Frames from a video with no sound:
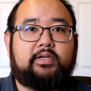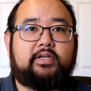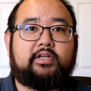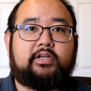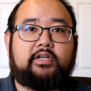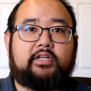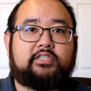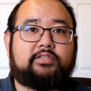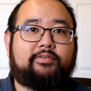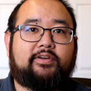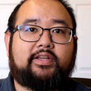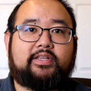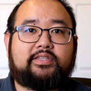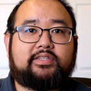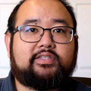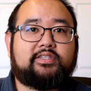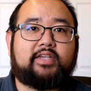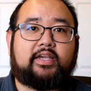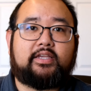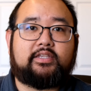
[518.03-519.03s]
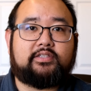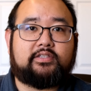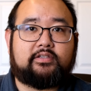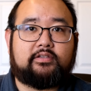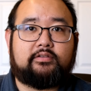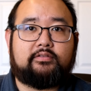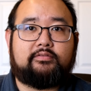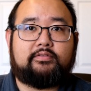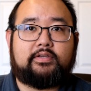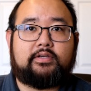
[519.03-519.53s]
It's very
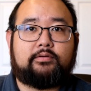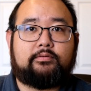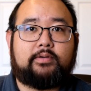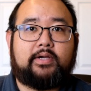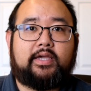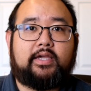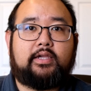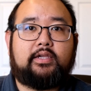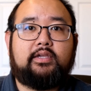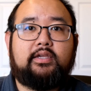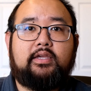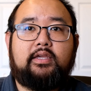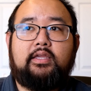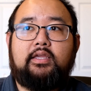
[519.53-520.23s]
incisive in a way.